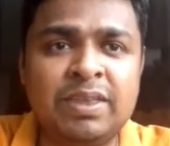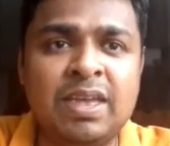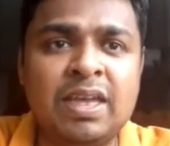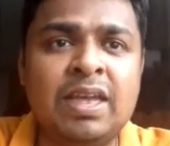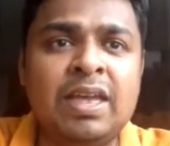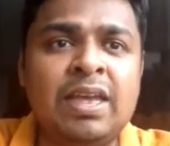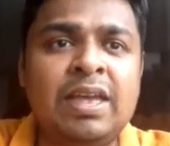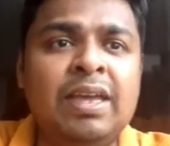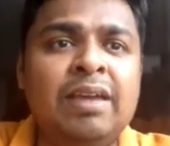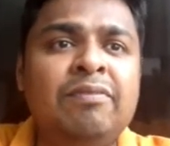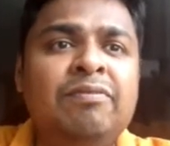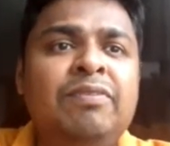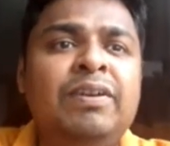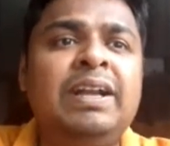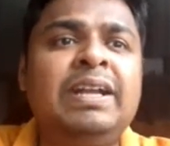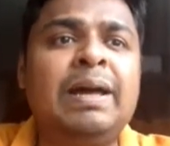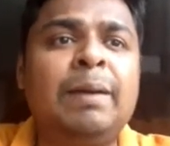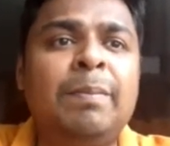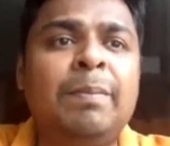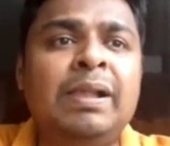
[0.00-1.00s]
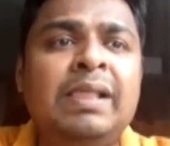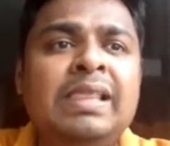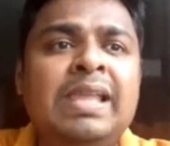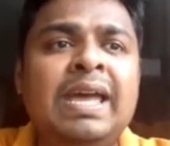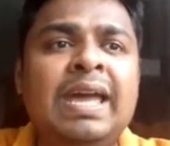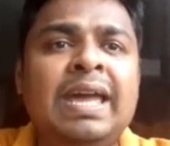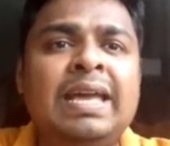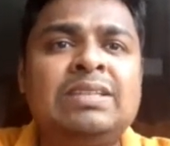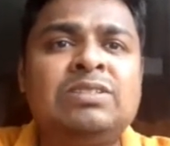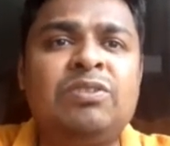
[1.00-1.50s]
If we double the
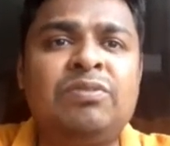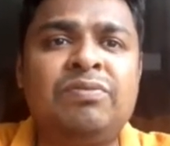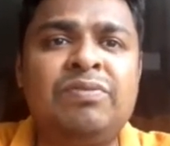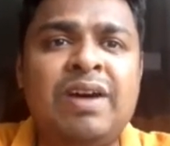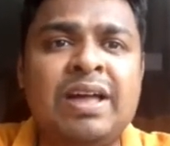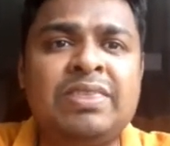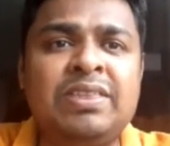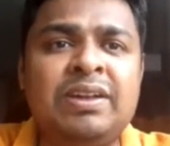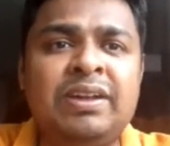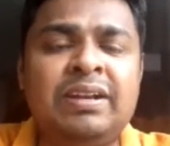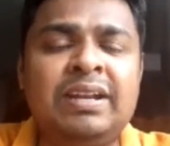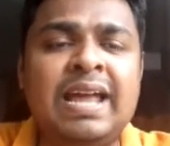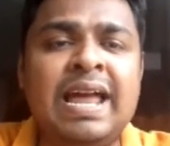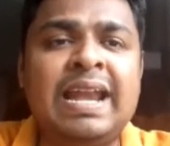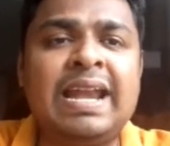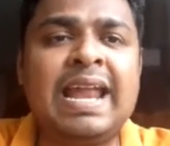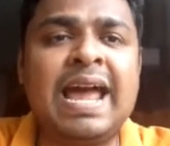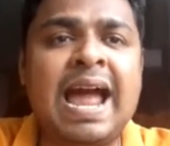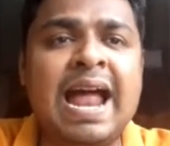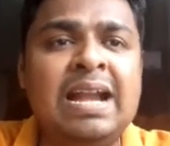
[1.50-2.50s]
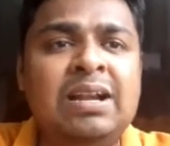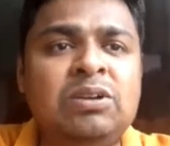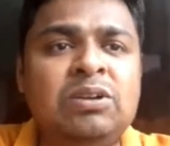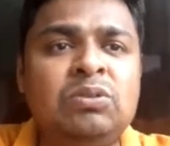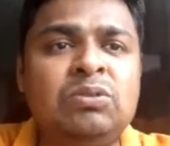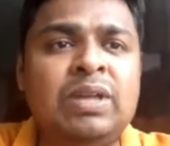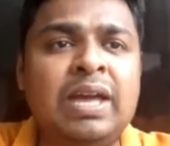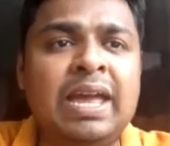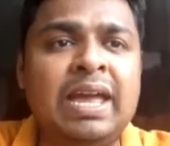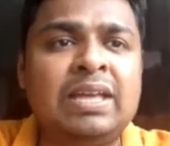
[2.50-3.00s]
age of father and add to
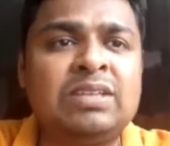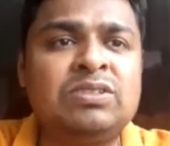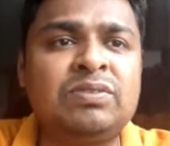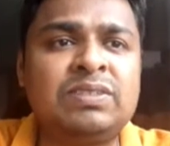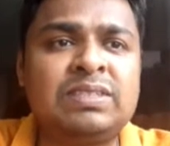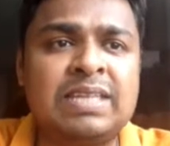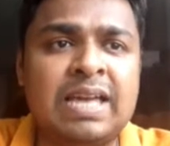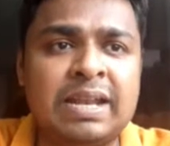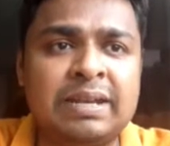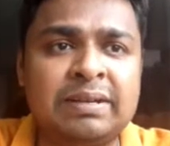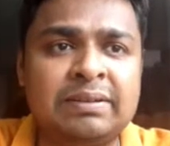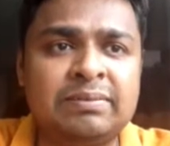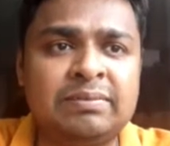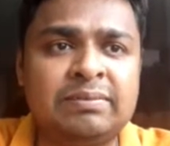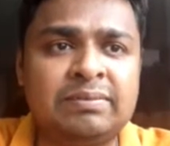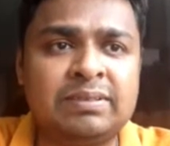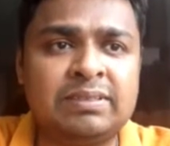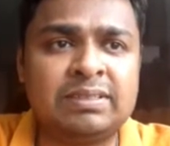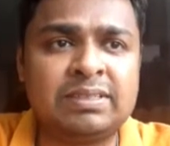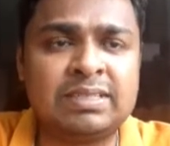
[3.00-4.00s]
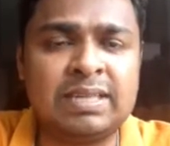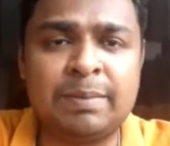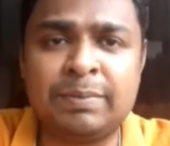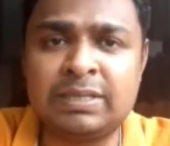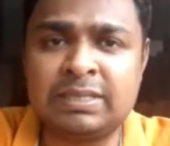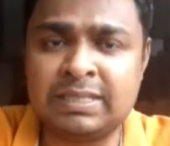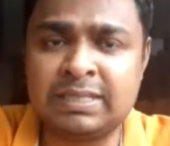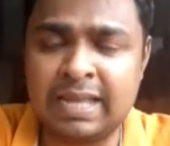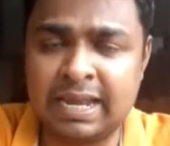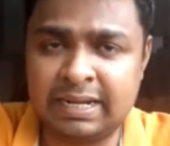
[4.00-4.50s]
the age of son, sum
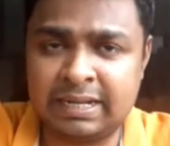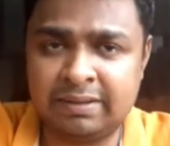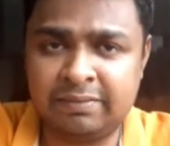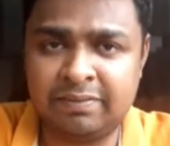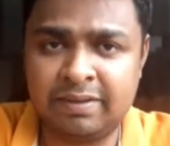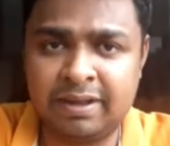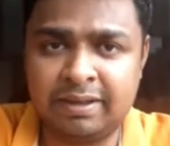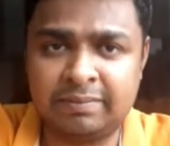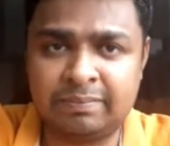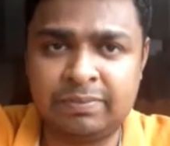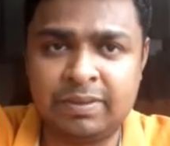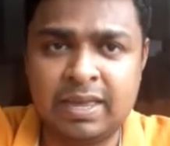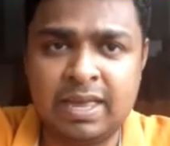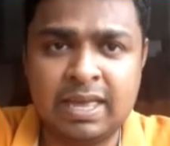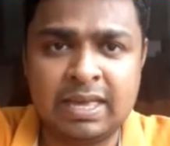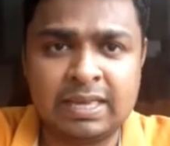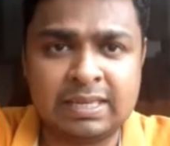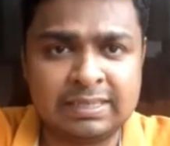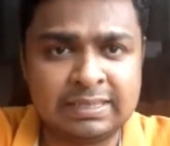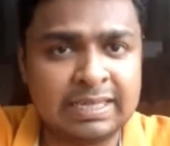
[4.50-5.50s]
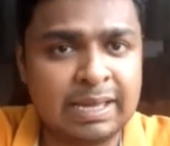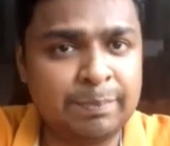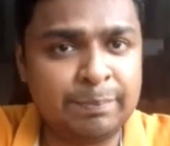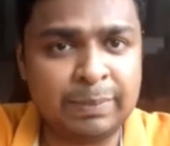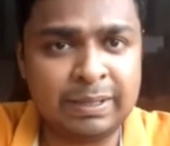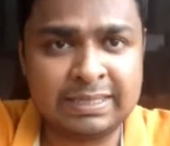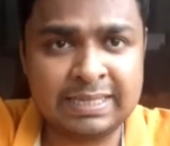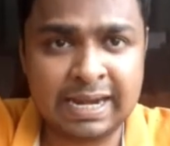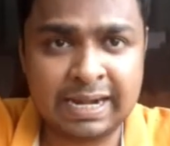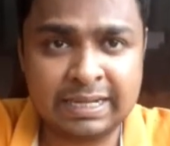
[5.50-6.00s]
is 95. Sum
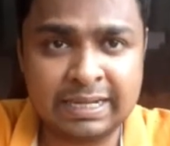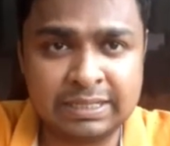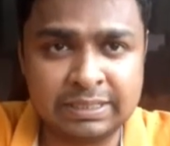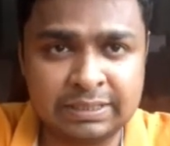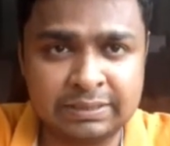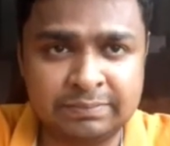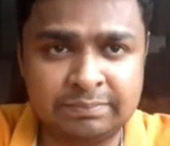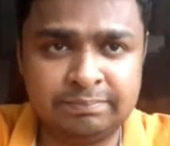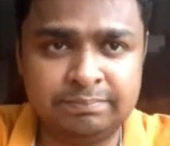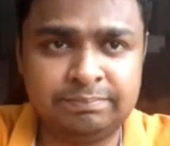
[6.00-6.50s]
means addition.